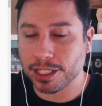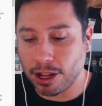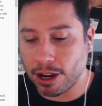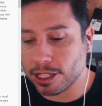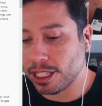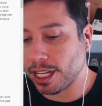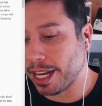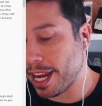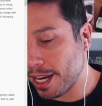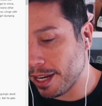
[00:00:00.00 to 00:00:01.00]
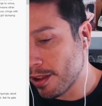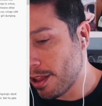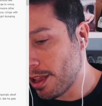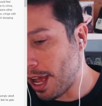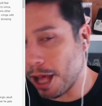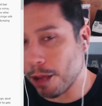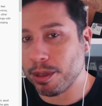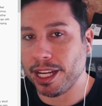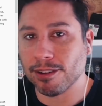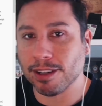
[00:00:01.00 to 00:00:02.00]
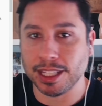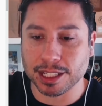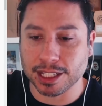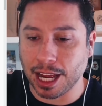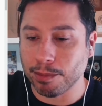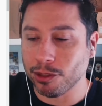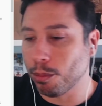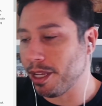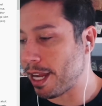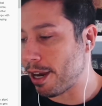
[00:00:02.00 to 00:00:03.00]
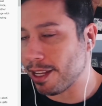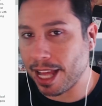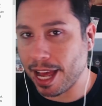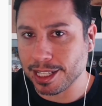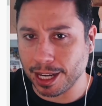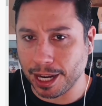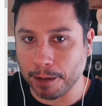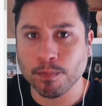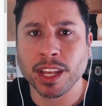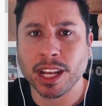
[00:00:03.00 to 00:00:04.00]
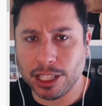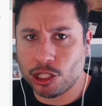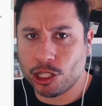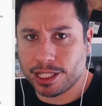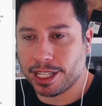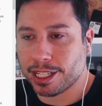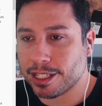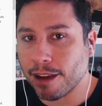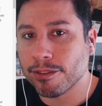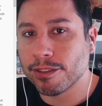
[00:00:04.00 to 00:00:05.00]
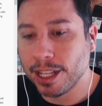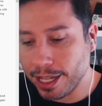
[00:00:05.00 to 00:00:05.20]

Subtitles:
It's largely like, hey, I'll be here at this time. You'll be there at that time. Logistics stuff.